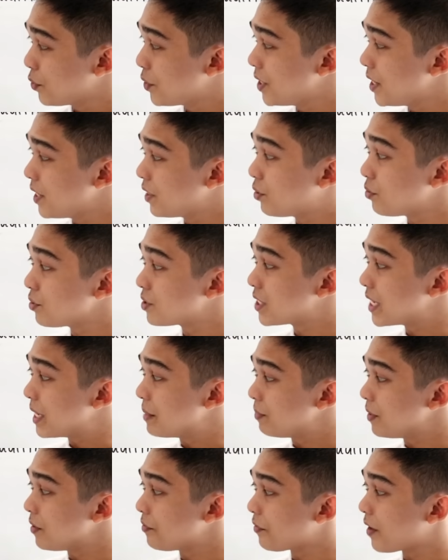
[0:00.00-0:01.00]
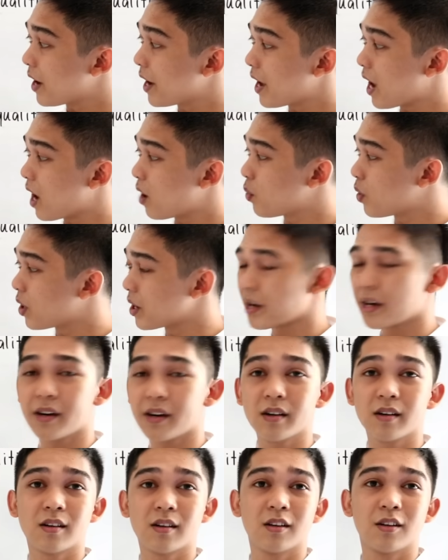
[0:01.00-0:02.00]
we need to simplify
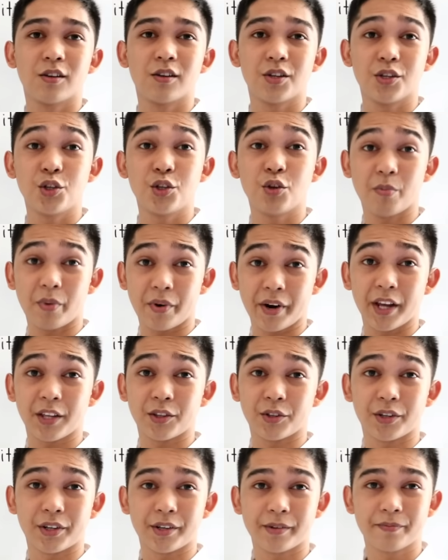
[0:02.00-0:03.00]
our numerator.